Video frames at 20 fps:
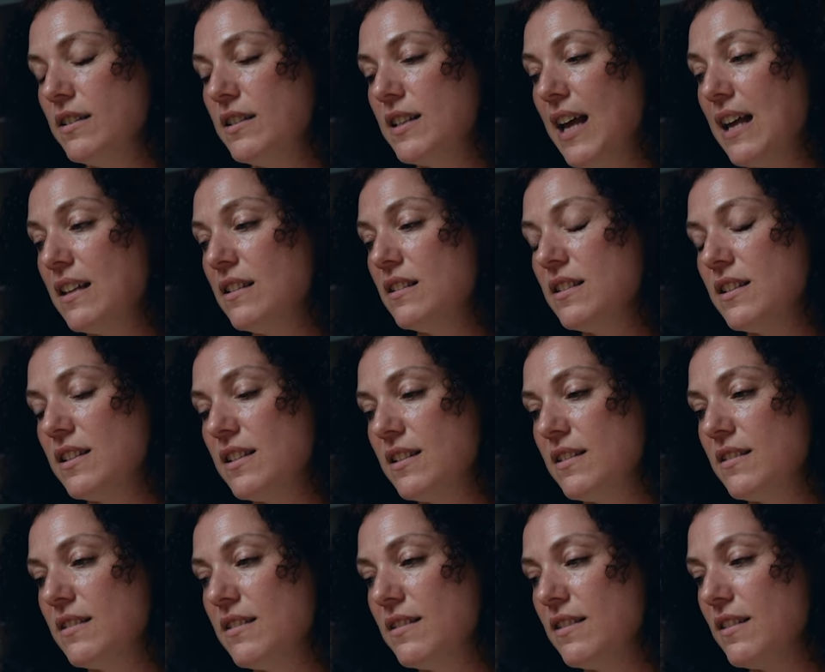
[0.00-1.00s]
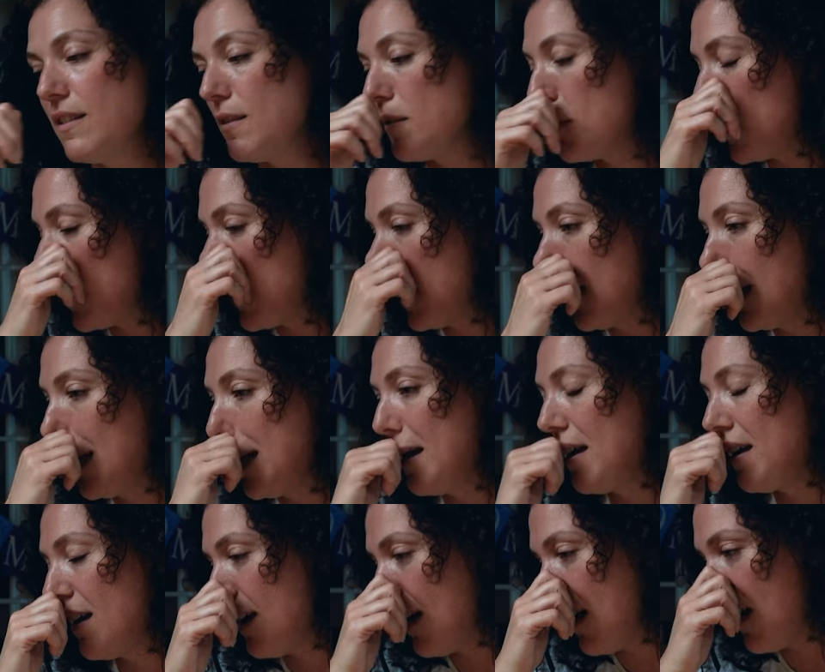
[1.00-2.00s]
dance
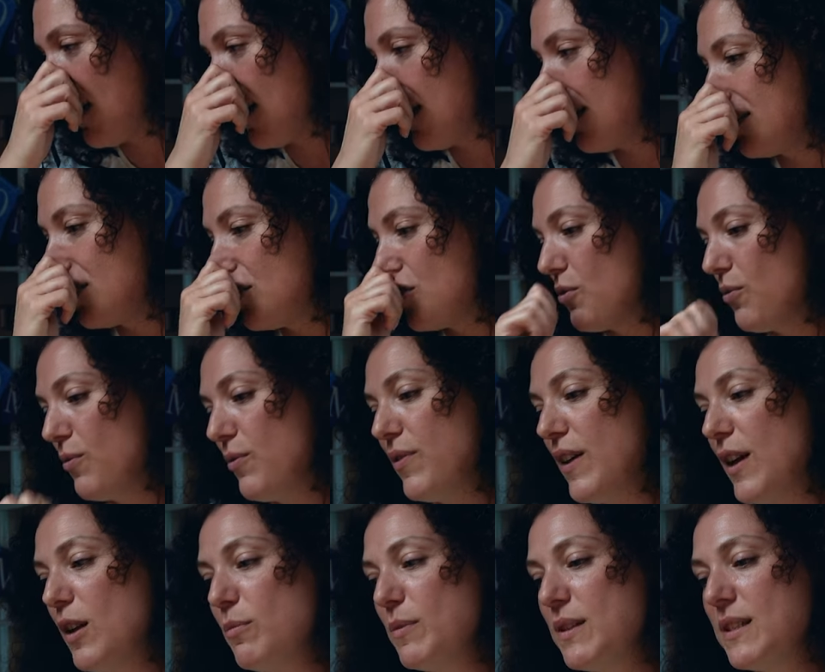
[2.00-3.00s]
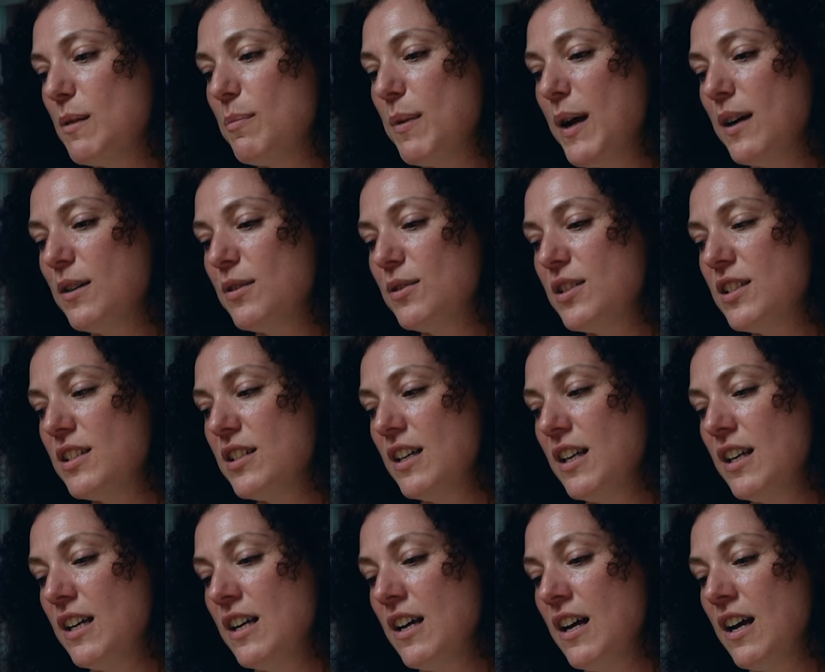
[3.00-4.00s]
thing uh, short film it's about
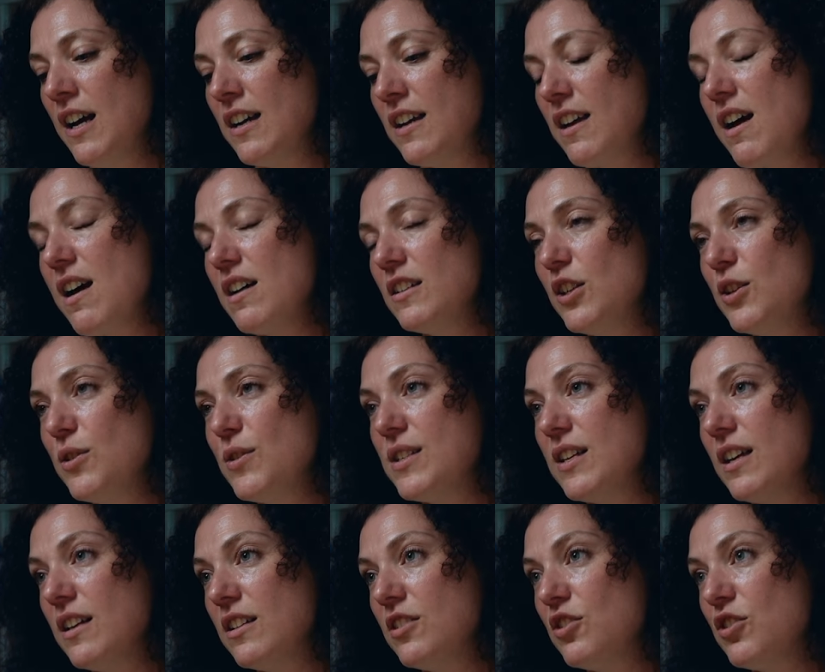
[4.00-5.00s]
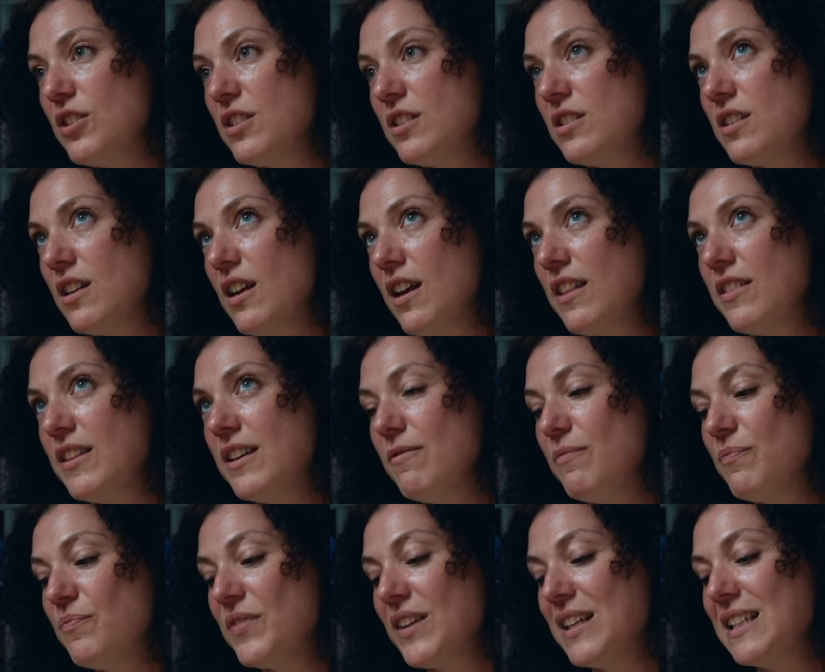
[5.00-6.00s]
a girl who's at, just at
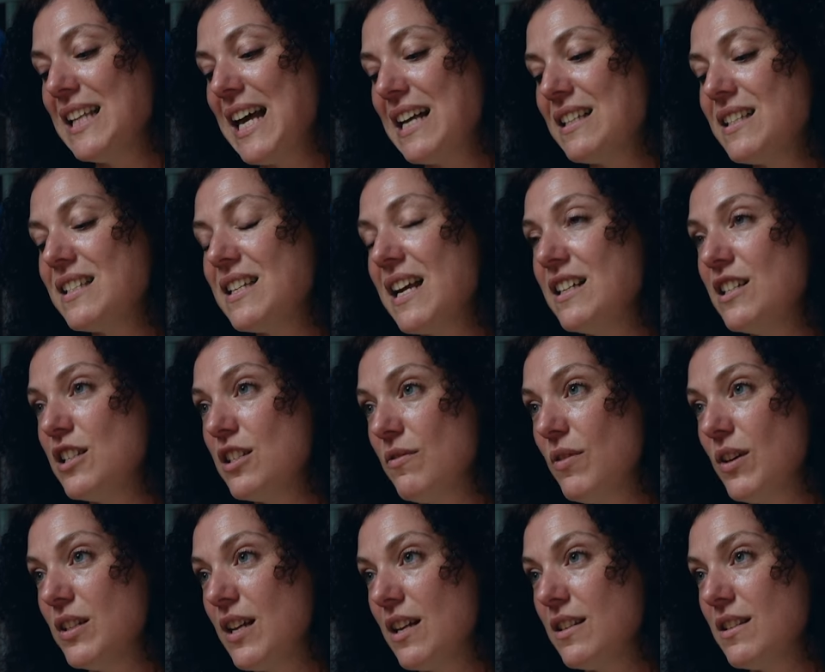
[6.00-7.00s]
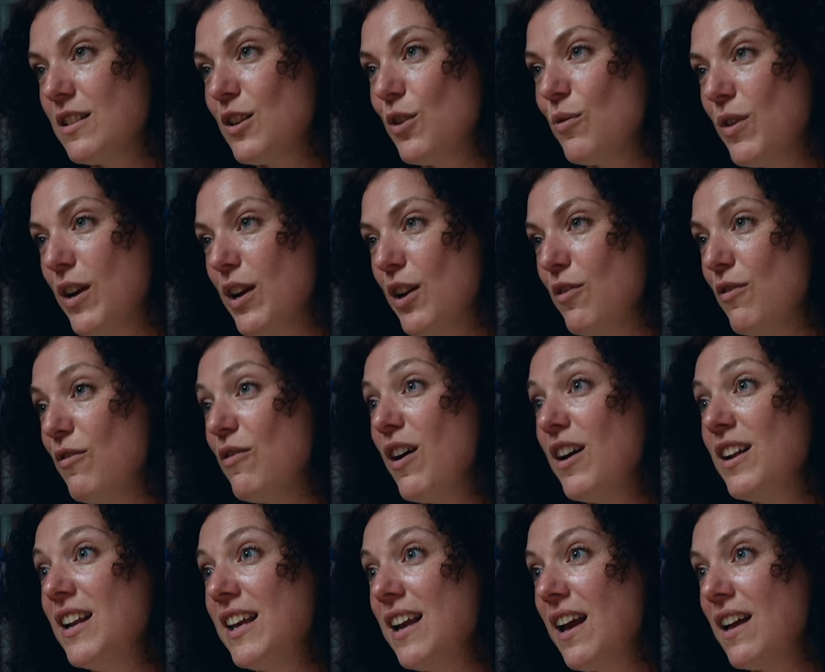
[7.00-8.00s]
the last stages of her dance career who
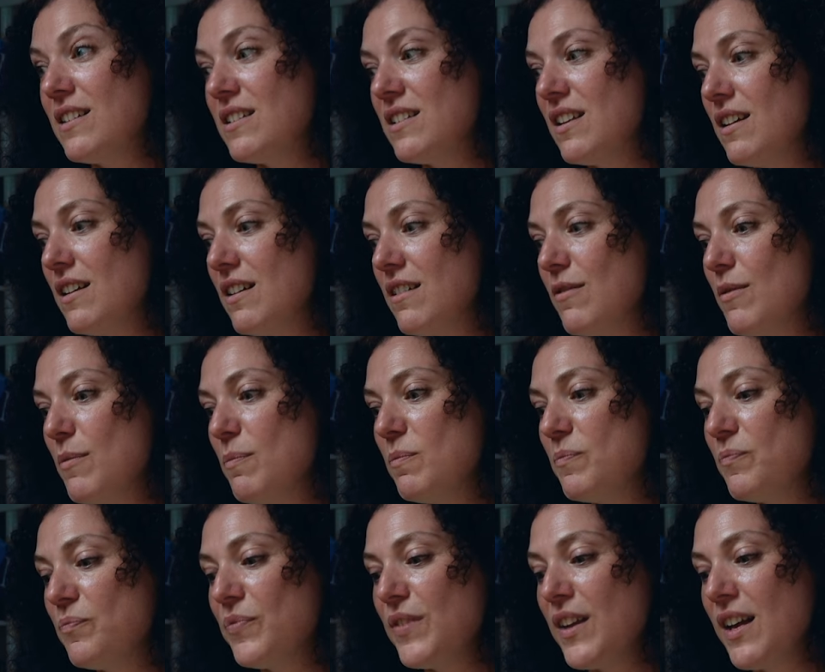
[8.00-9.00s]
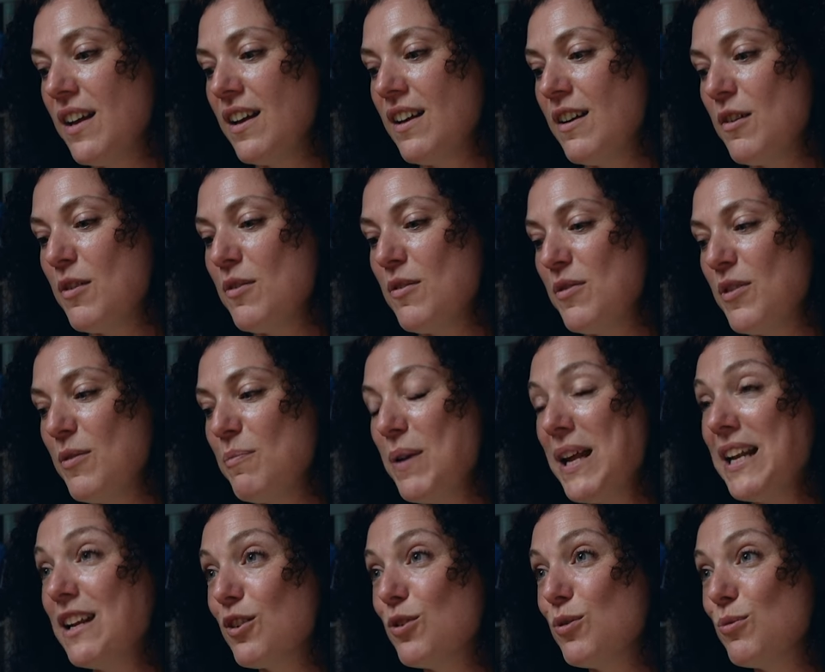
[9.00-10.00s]
finally gets her the
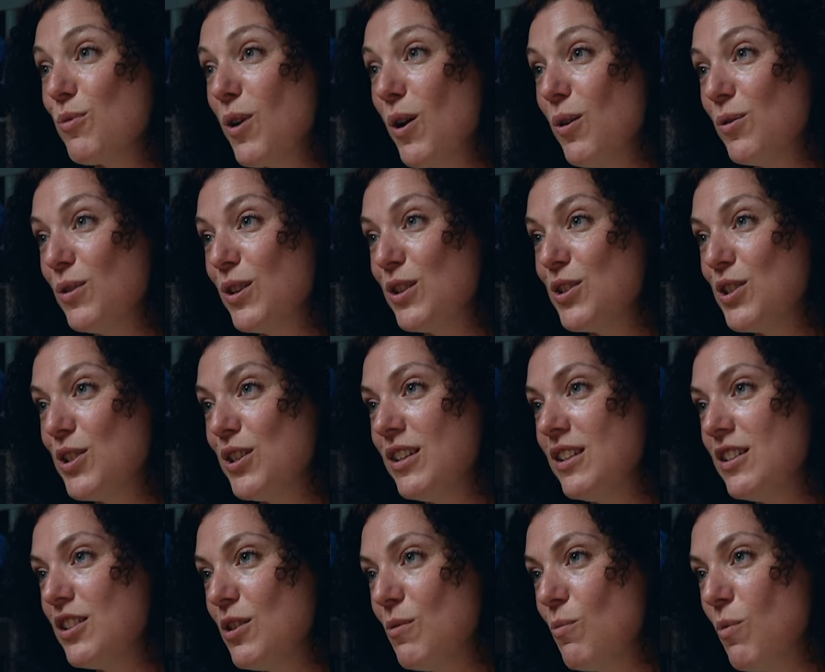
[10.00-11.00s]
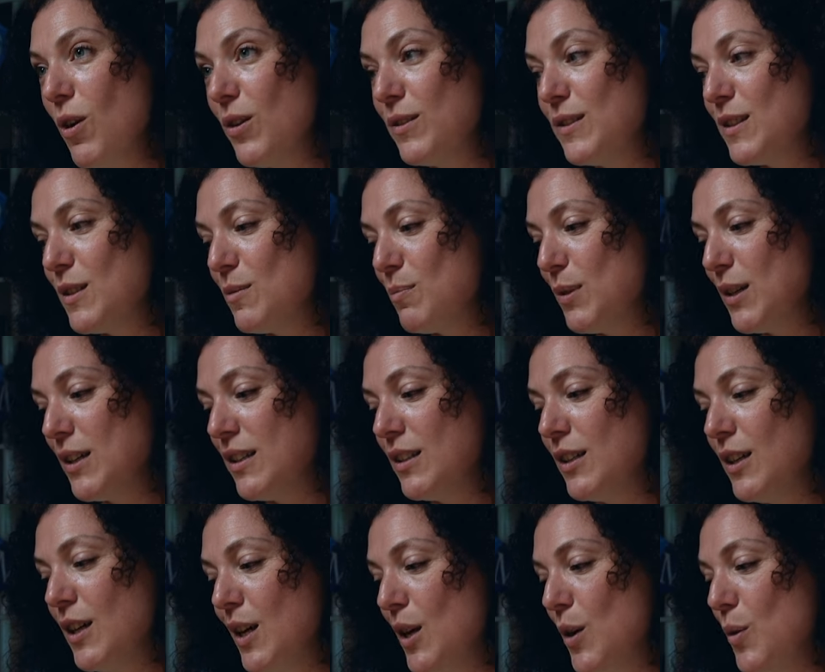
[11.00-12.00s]
pinnacle role that she she wants
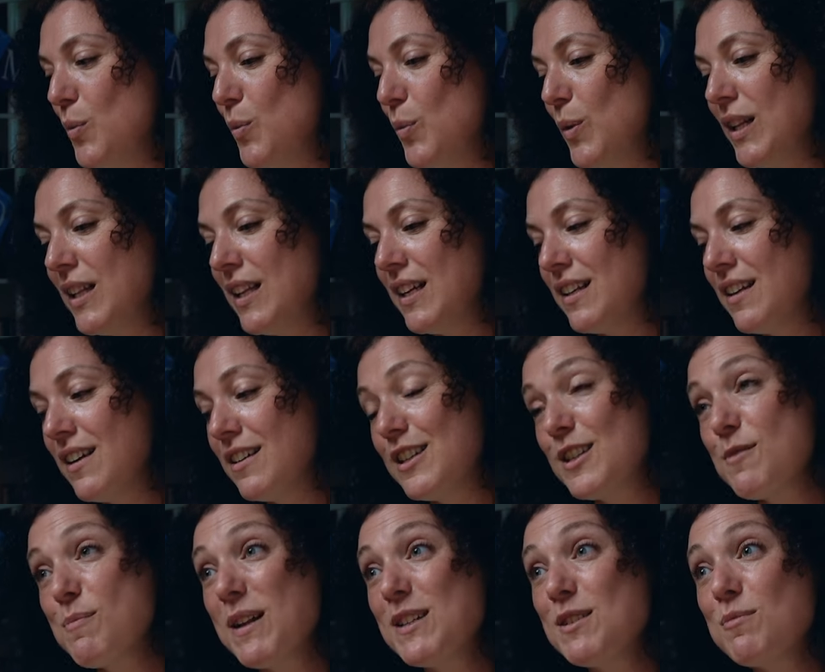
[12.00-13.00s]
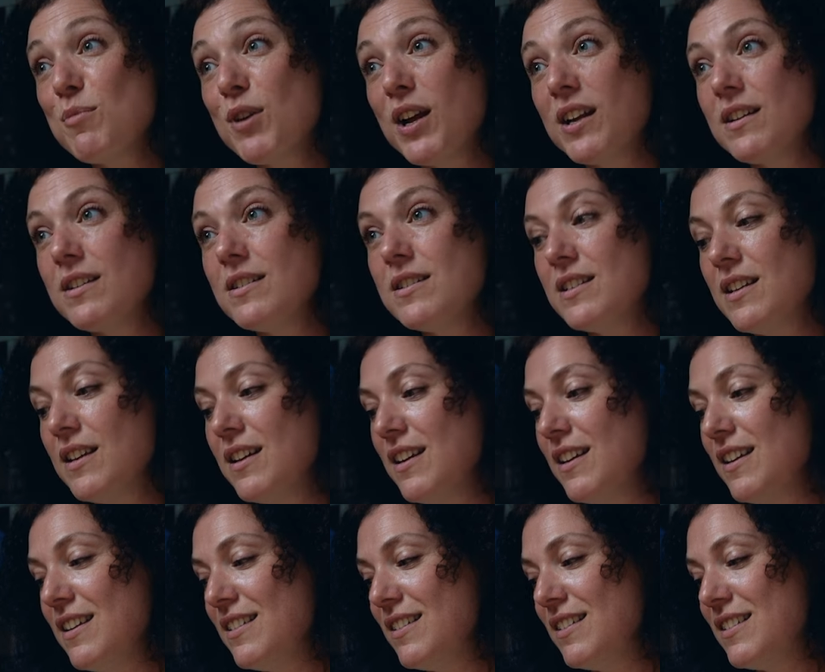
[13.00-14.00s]
but will an unexpected
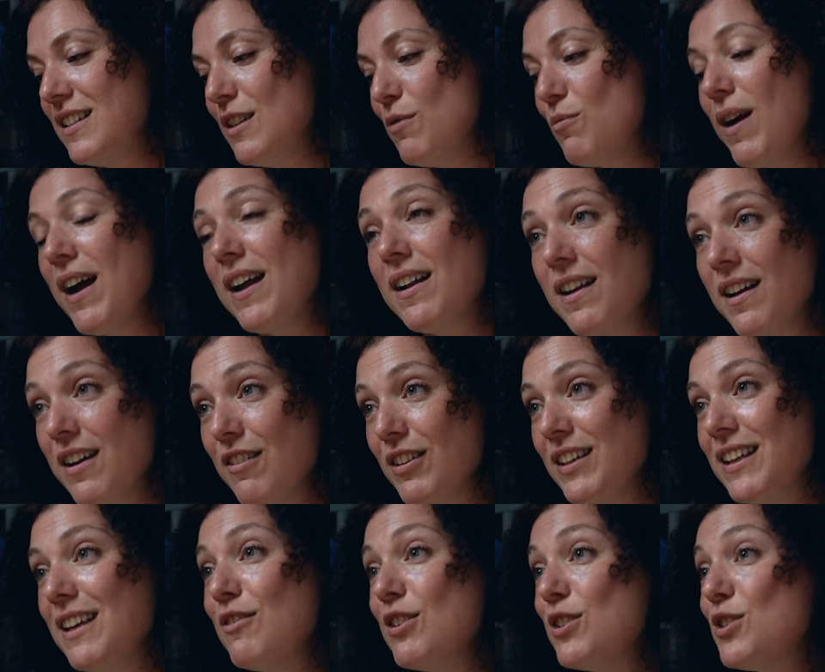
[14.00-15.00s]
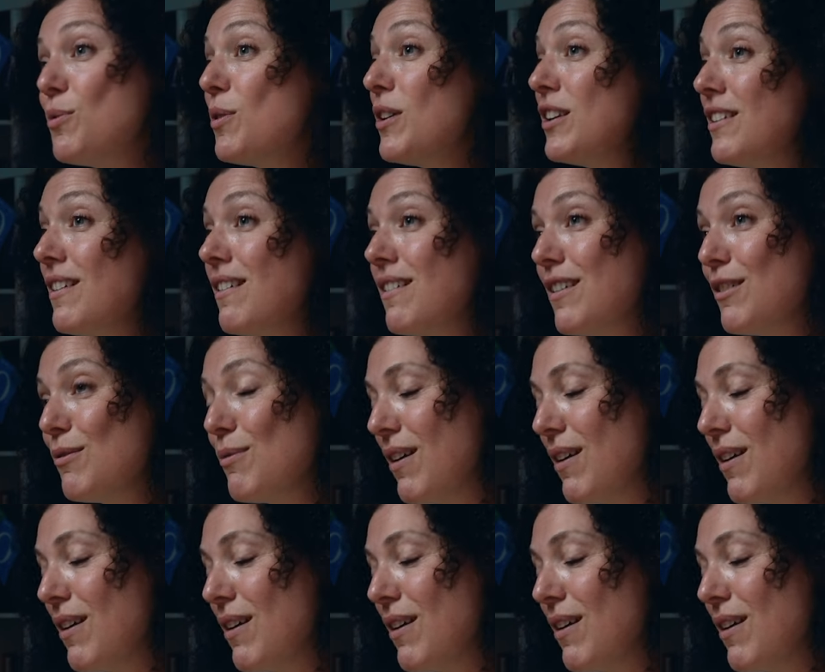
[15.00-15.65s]
pregnancy mm. derail her and give it to her younger